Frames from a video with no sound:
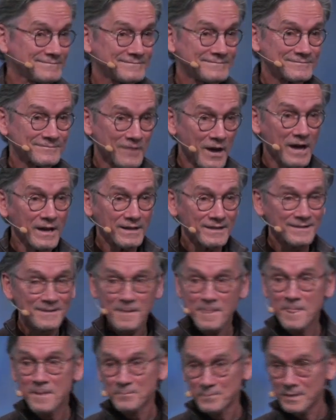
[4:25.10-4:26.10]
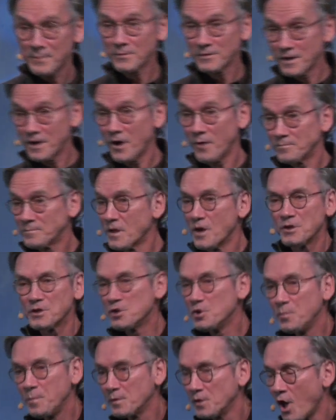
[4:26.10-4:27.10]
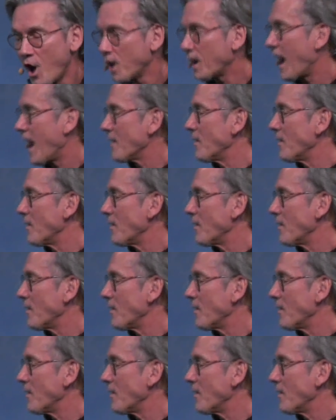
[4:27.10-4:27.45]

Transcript: Right? People, you belong.